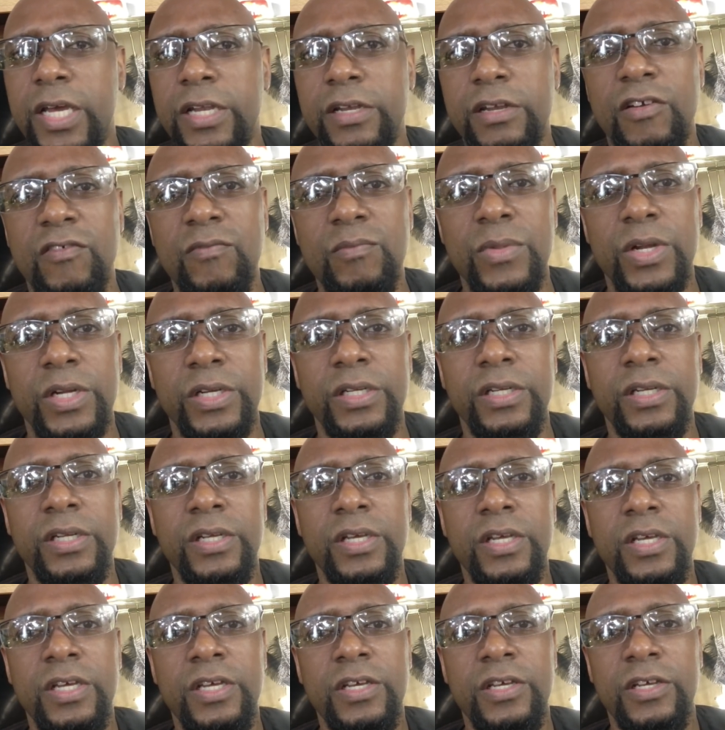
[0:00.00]
I had enough money
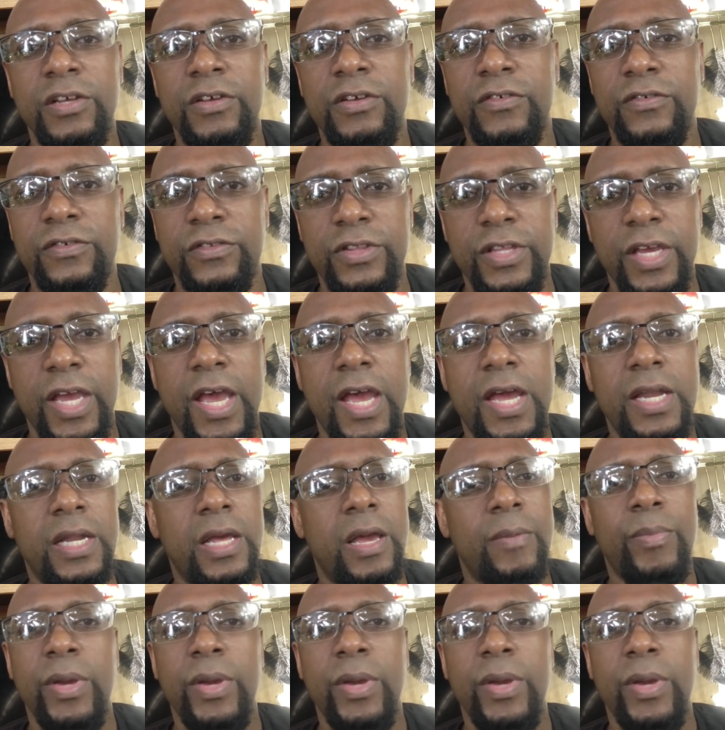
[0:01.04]
for that.